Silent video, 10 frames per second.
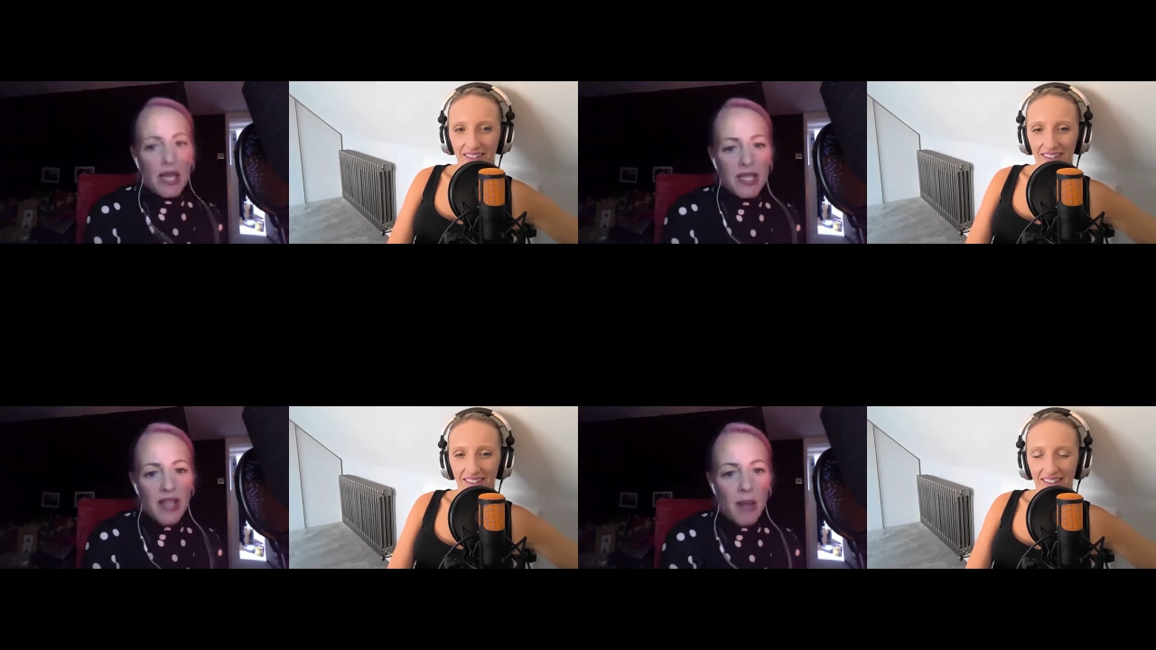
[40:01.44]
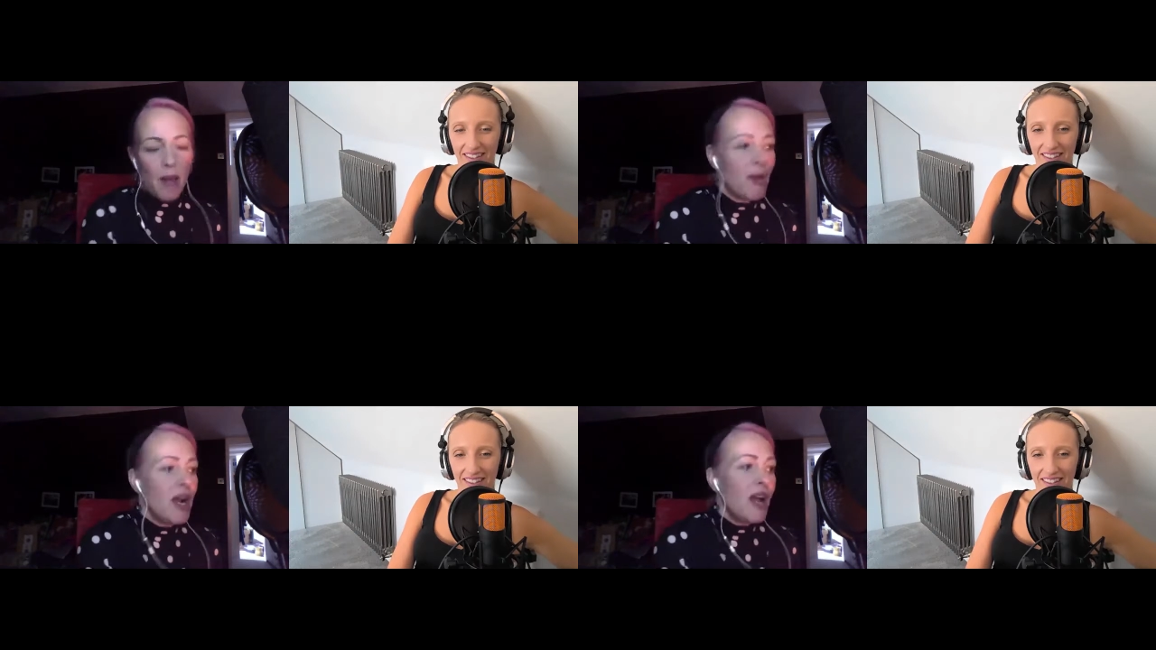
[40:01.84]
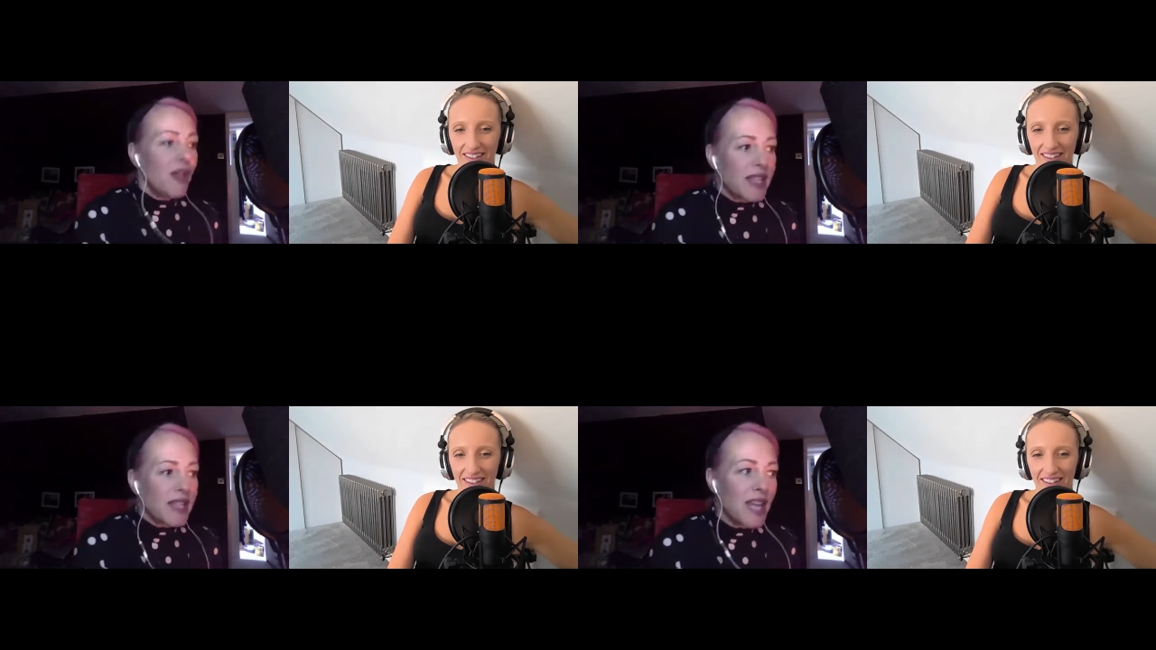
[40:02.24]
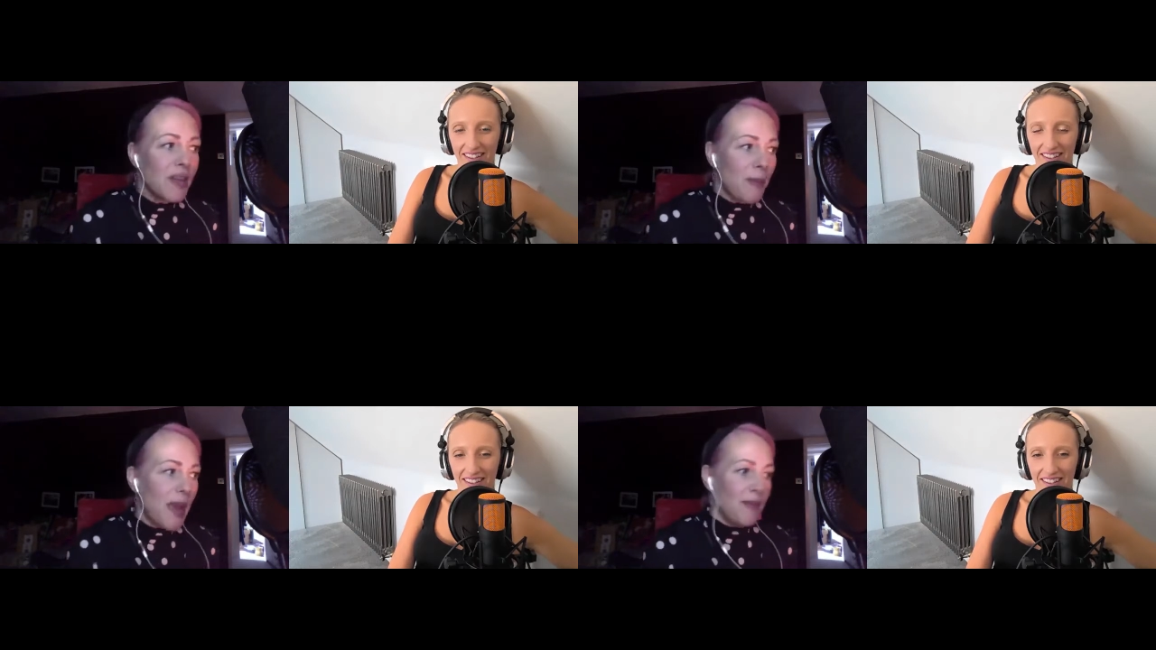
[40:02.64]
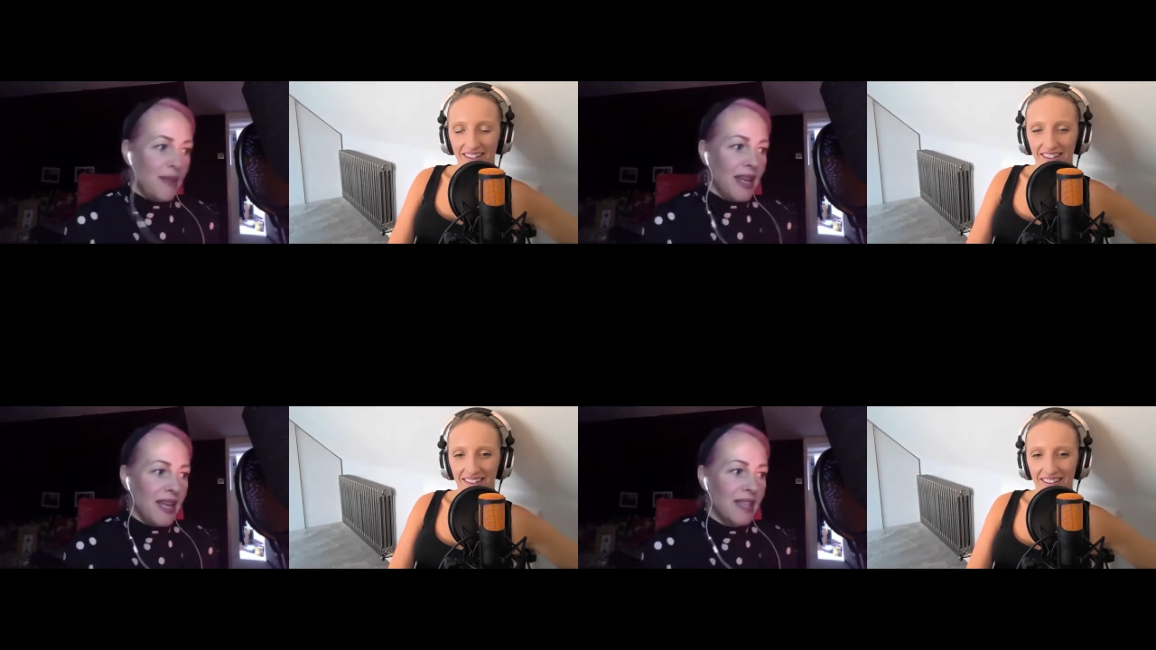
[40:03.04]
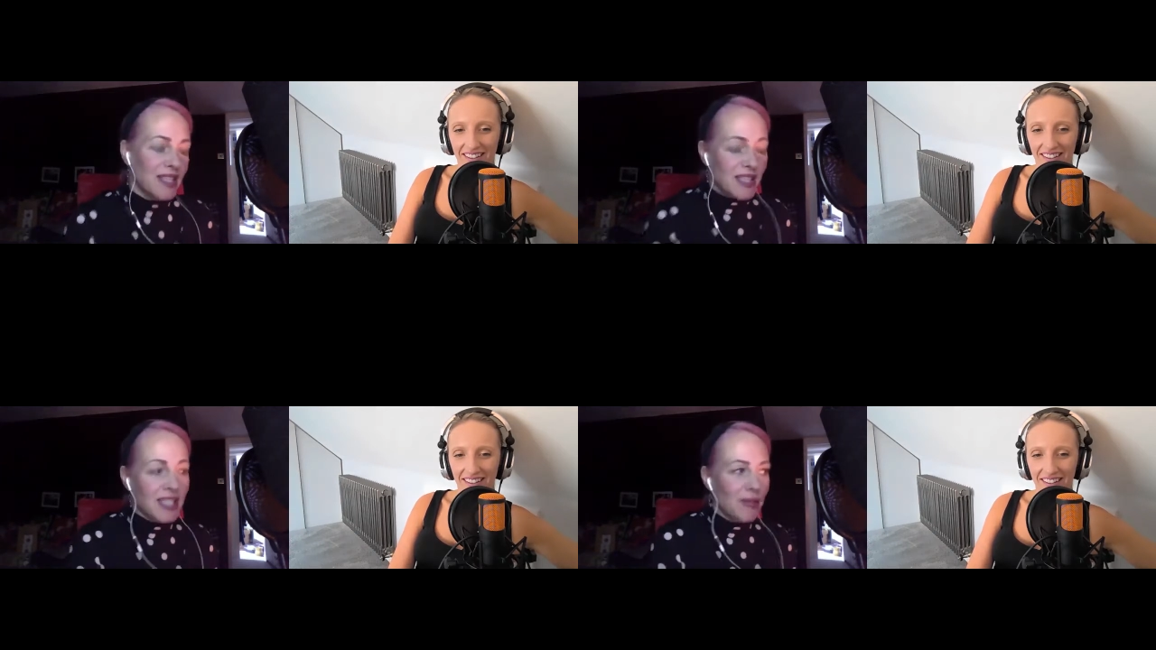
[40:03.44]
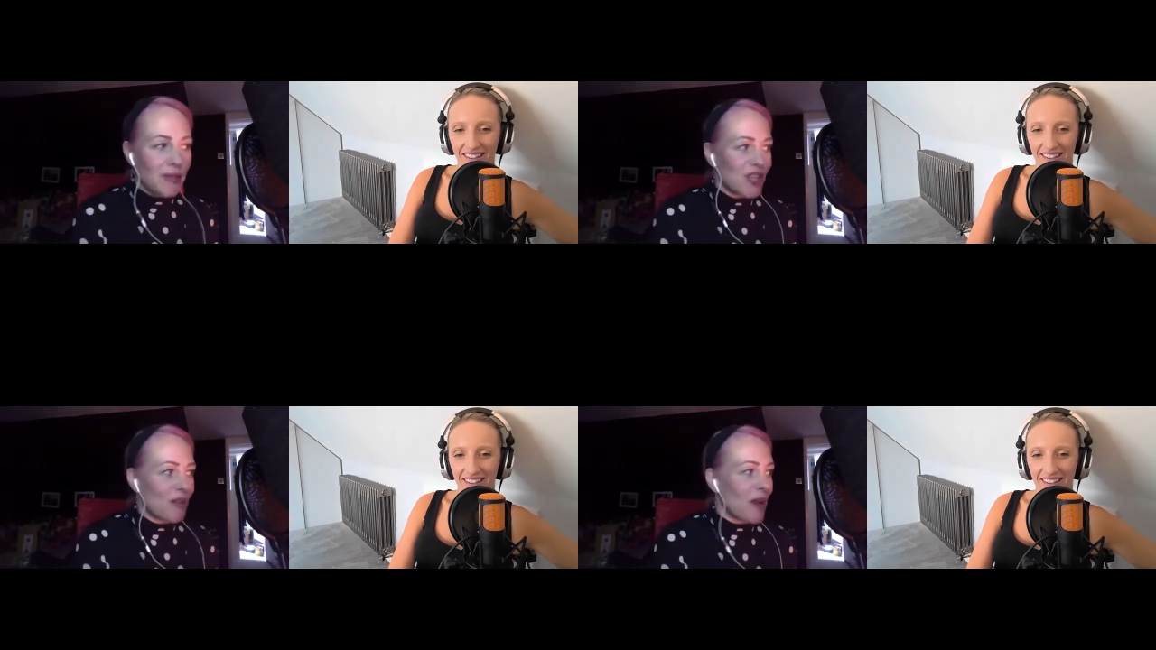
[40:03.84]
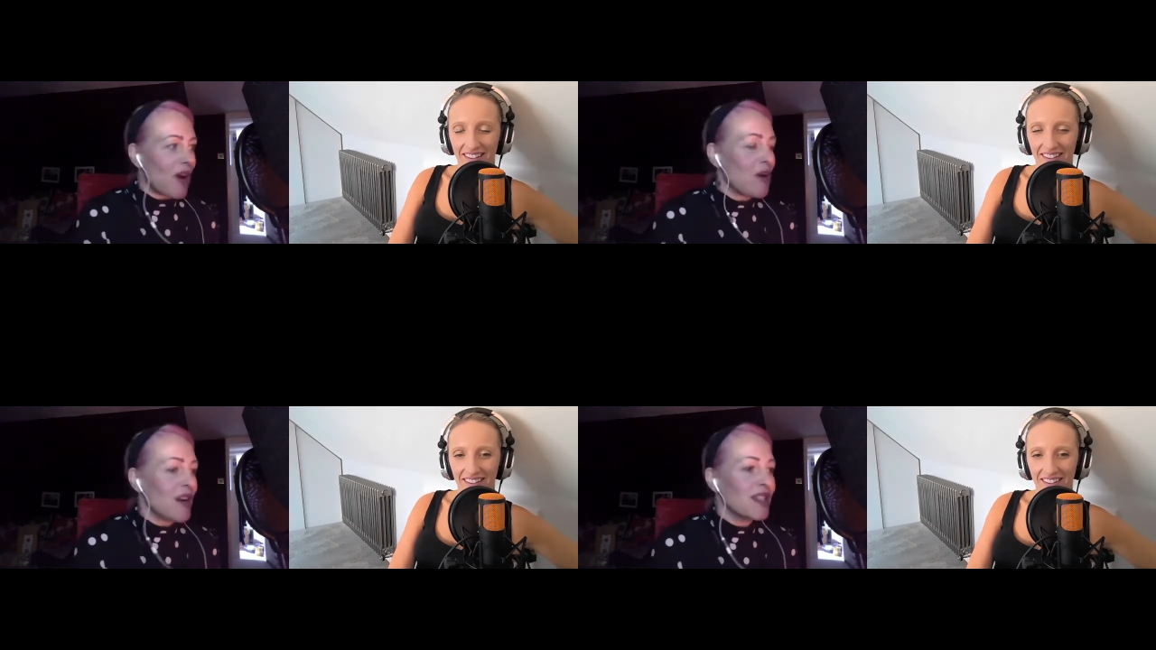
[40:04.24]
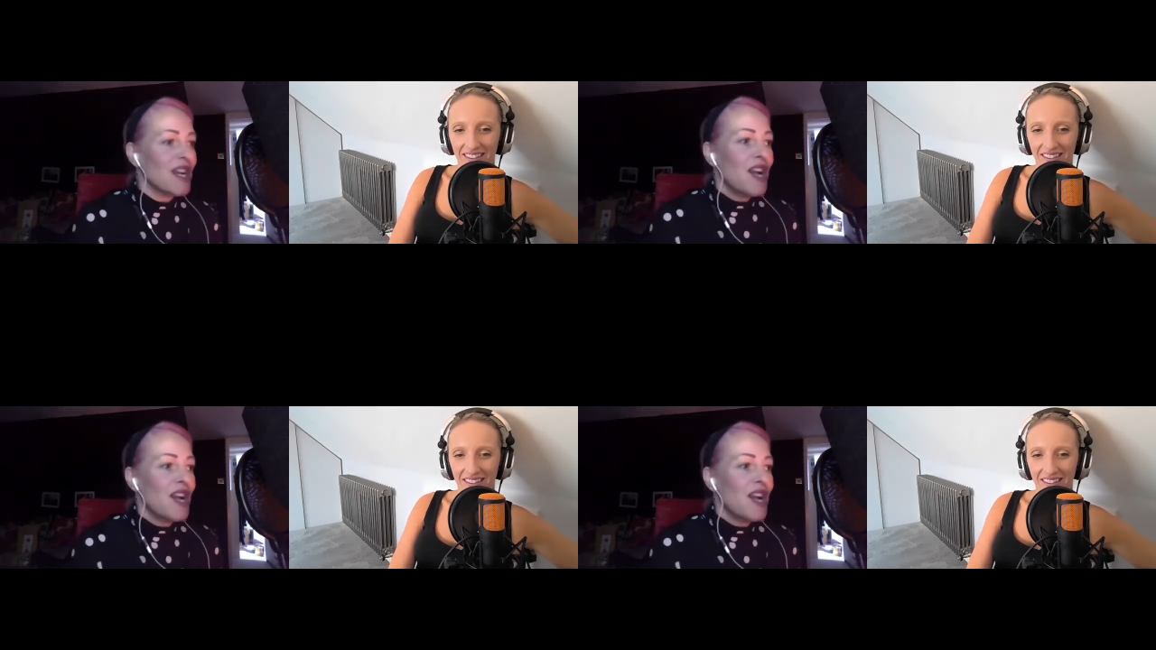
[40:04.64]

Speaker 1: them up. They take the baby. So somebody told me how it worked.